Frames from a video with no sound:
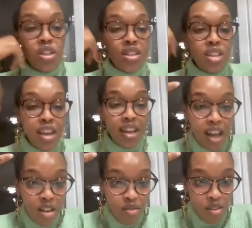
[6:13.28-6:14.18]
again,
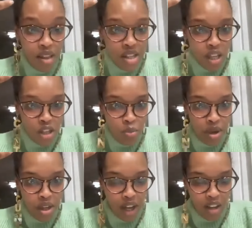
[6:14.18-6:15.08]
even then, it's like you're
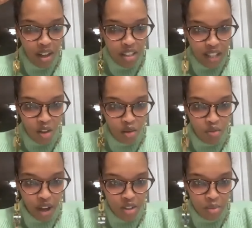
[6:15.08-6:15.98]
being kind of like
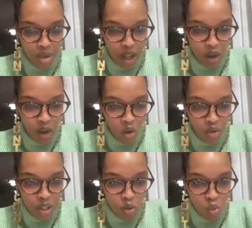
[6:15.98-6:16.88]
sacrificed. You'd be like on
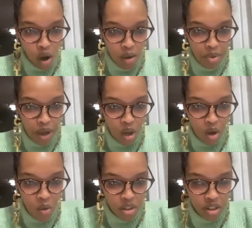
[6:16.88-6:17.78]
this white pillow.
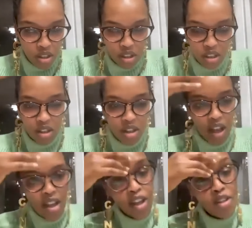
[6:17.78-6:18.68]
And
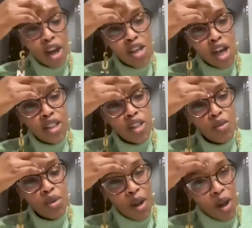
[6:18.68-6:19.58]
I said to
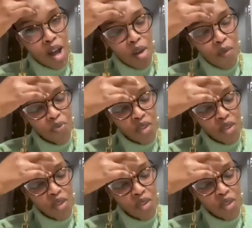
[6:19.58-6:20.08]
a